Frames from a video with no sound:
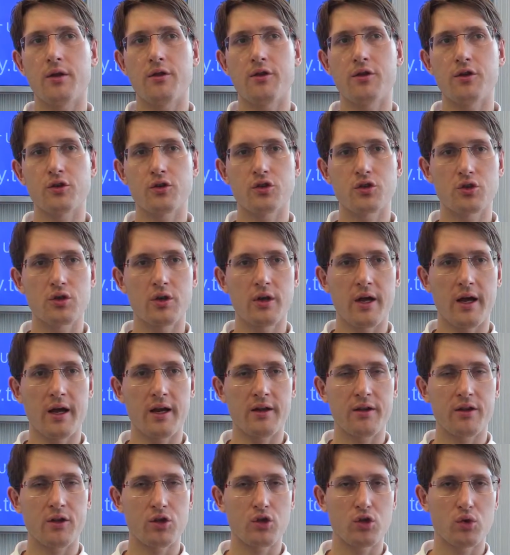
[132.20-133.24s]

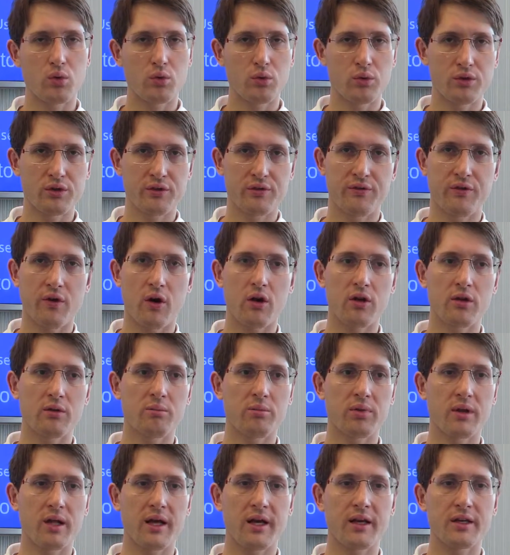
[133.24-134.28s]
and the tools fall
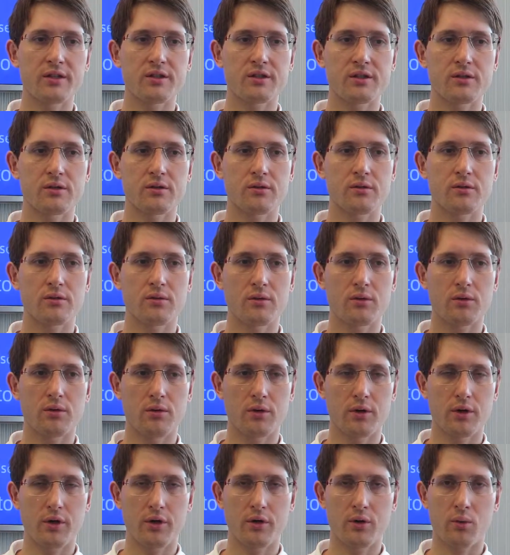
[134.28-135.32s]
in place
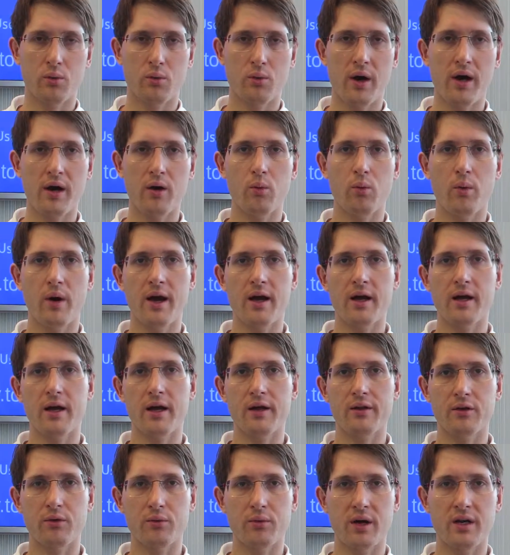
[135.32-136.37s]
in the right way
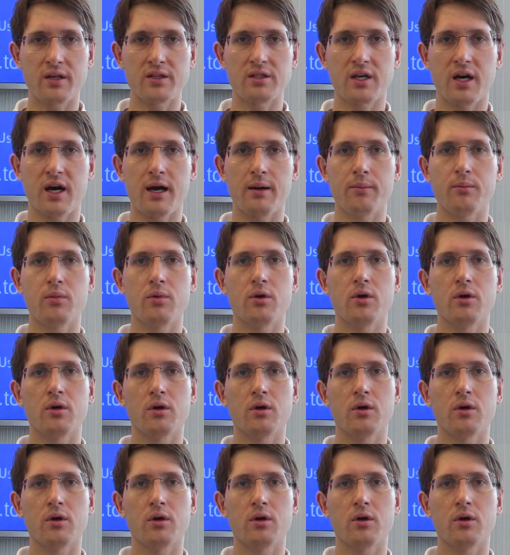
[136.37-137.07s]
at the right time,